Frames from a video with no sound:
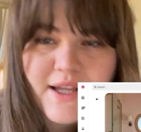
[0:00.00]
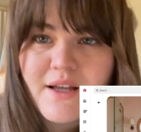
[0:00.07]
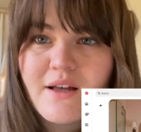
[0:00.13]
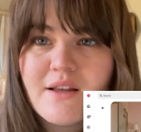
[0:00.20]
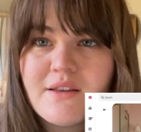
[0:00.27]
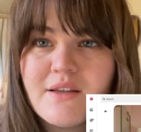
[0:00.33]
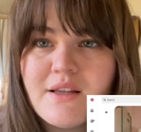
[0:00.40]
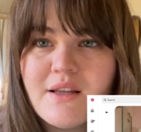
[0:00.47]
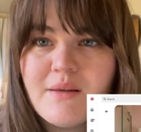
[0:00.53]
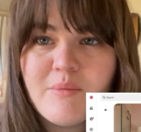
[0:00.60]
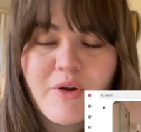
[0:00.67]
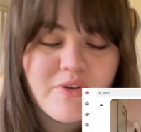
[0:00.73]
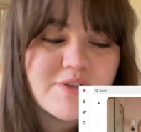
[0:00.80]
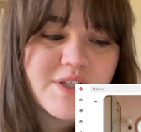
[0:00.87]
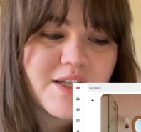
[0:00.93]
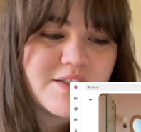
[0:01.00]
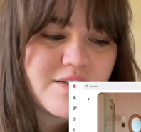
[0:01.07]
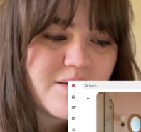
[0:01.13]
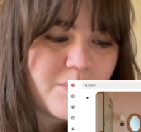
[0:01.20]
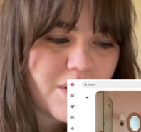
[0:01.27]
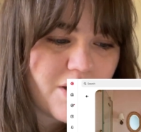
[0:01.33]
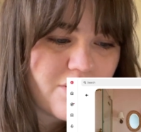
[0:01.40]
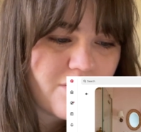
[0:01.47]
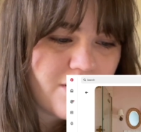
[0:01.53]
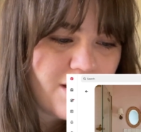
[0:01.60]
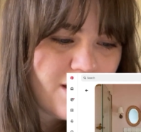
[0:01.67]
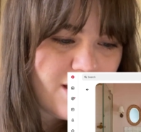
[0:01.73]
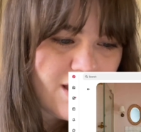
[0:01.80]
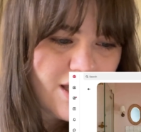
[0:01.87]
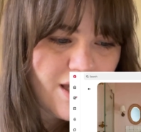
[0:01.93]
on both sides of the mirror
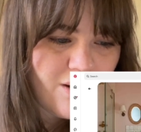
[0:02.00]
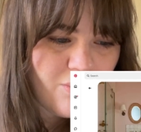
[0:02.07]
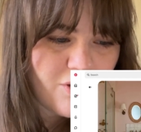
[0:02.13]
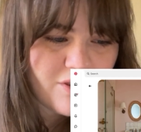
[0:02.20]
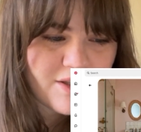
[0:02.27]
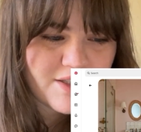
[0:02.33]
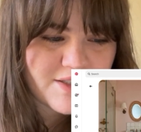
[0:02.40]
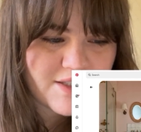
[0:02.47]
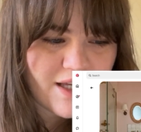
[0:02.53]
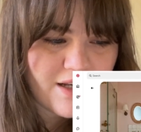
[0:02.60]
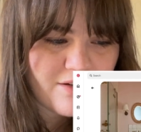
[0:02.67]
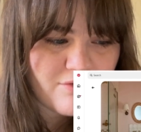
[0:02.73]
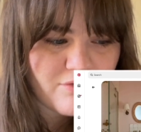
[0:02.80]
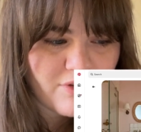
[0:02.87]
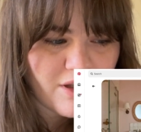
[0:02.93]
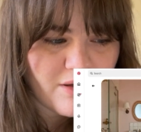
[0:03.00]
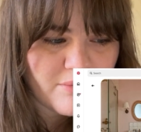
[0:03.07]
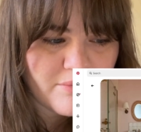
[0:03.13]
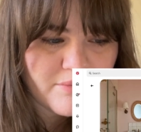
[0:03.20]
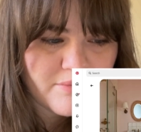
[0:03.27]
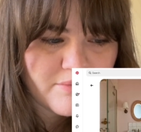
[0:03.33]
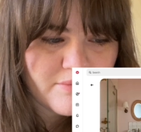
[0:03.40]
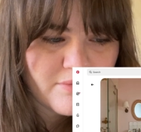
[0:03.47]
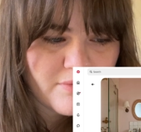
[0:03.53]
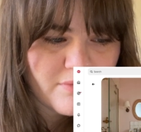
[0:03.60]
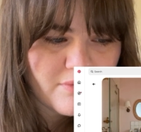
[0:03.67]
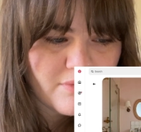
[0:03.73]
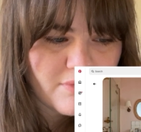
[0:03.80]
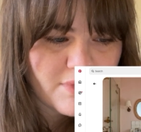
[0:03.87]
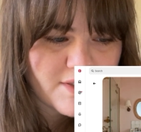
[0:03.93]
with this kind of
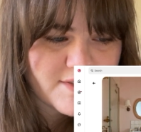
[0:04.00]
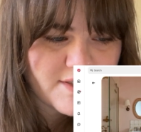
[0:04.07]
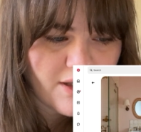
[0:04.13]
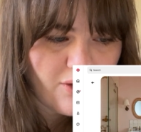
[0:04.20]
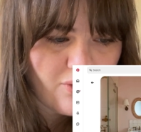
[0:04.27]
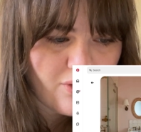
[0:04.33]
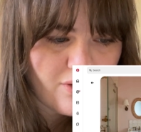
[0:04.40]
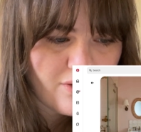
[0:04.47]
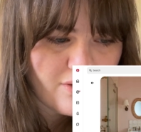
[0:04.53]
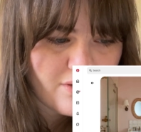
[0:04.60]
silk